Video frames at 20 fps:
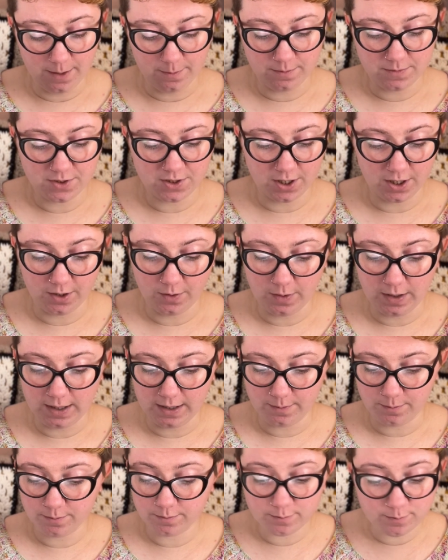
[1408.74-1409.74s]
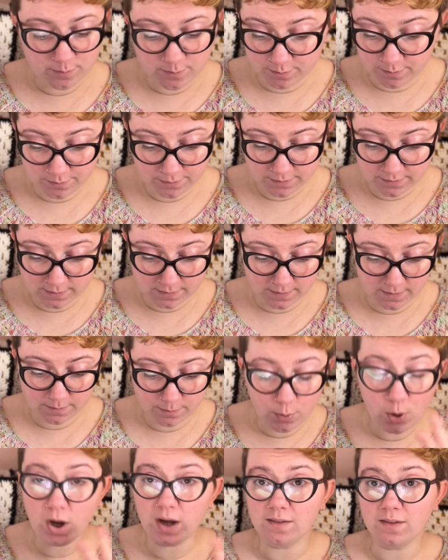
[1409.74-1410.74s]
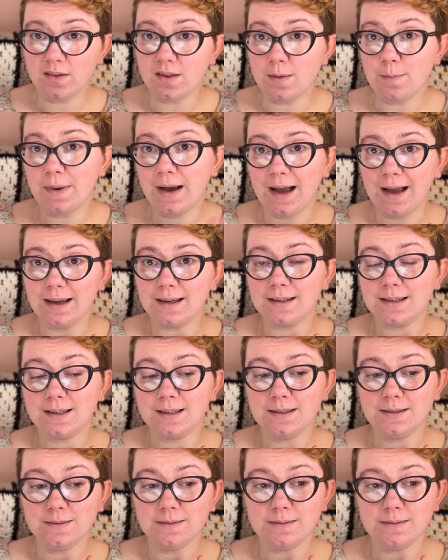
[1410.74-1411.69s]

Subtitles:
So I put everything back.